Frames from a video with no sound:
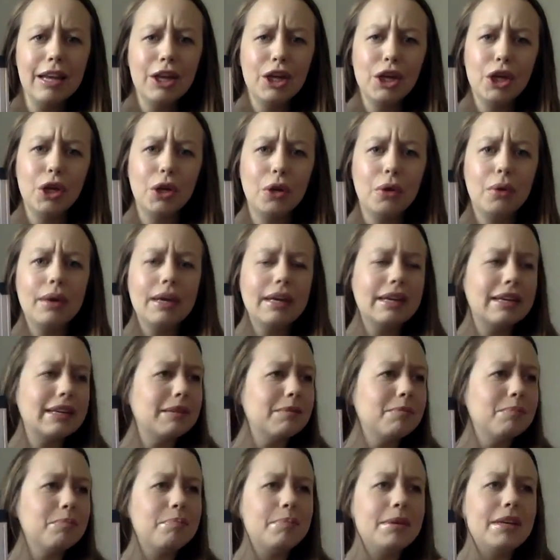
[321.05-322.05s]
You know, I
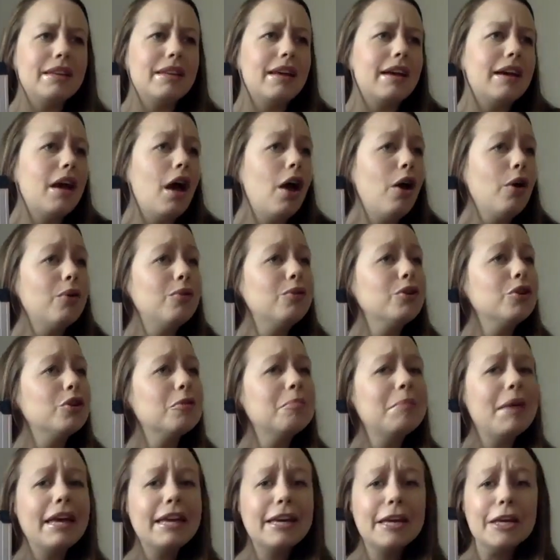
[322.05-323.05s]
can be like, oh,
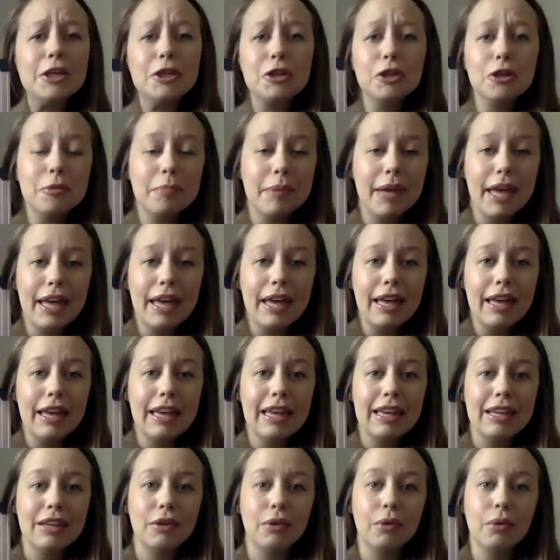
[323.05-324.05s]
you're making your
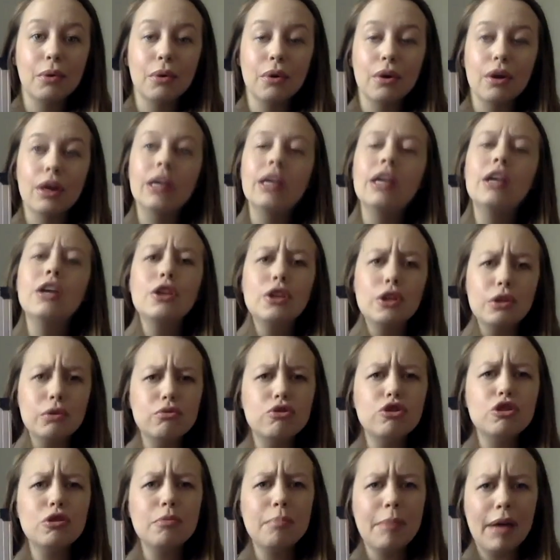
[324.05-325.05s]
bed, or you
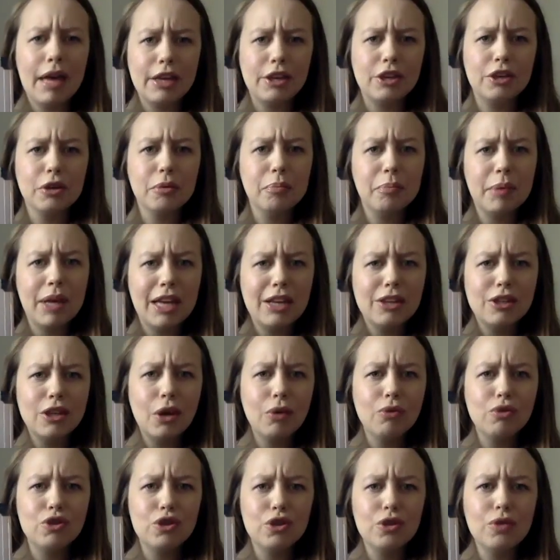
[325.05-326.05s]
do make your bed,
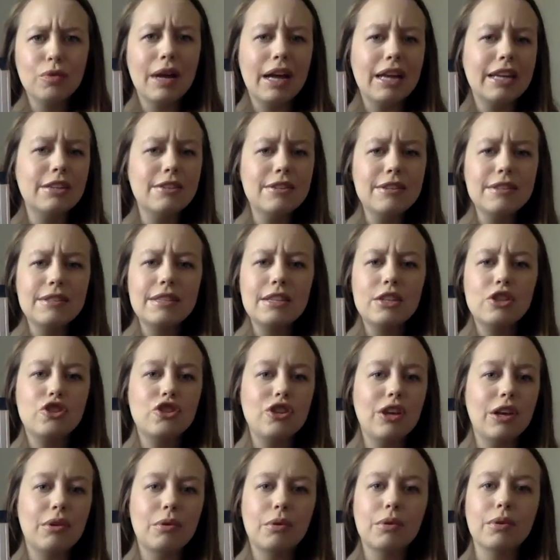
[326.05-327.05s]
don't you? Right. It's just a
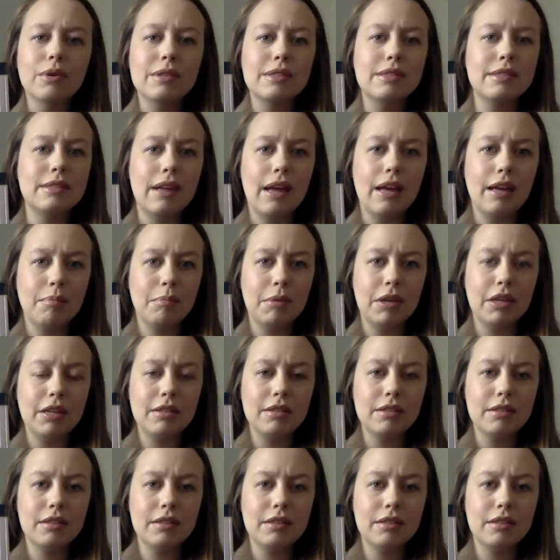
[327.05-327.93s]
general statement.